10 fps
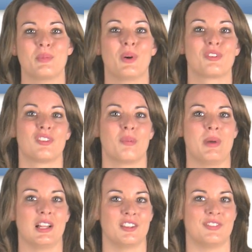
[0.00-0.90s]
most of the
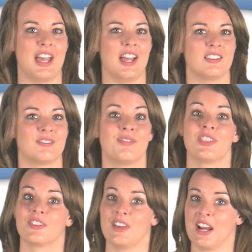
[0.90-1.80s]
belly fat,
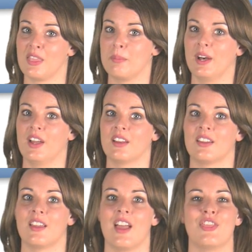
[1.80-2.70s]
the fat in the butt,
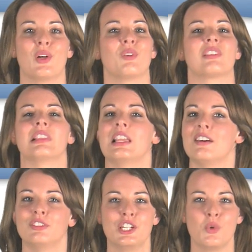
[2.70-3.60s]
and those
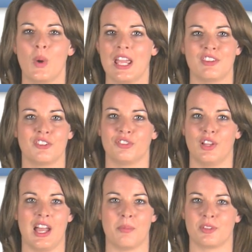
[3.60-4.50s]
lovely waving
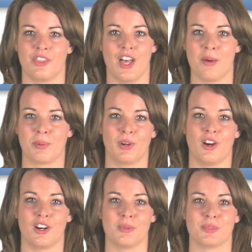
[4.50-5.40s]
flaps on the upper
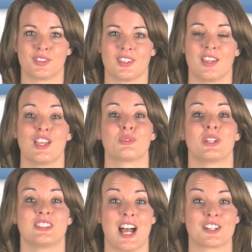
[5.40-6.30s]
arms is
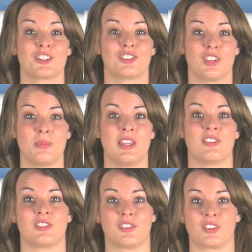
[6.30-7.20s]
what Dr.
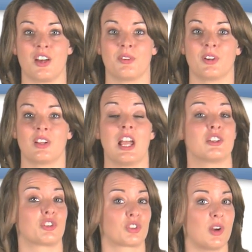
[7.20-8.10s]
Simeons discovered and
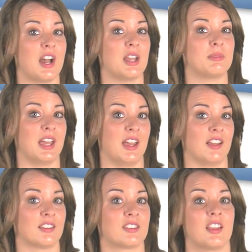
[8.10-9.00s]
described
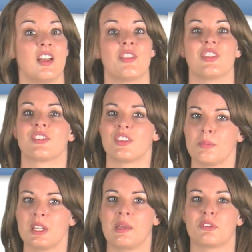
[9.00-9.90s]
as the
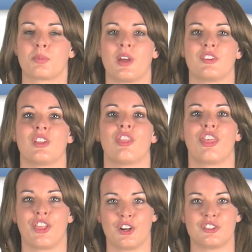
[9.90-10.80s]
sometimes present
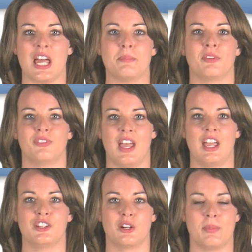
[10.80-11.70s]
third type of fat
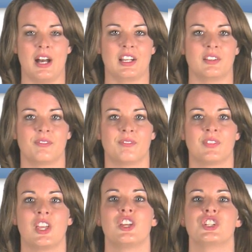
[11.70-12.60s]
in your body,
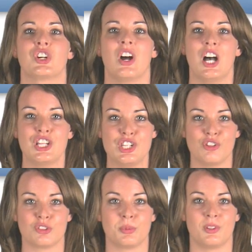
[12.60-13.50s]
your
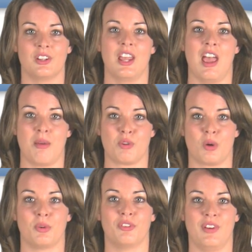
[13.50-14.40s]
unusable and
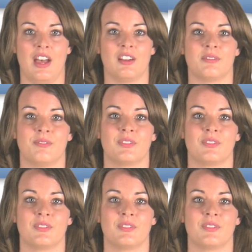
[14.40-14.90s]
abnormal fat.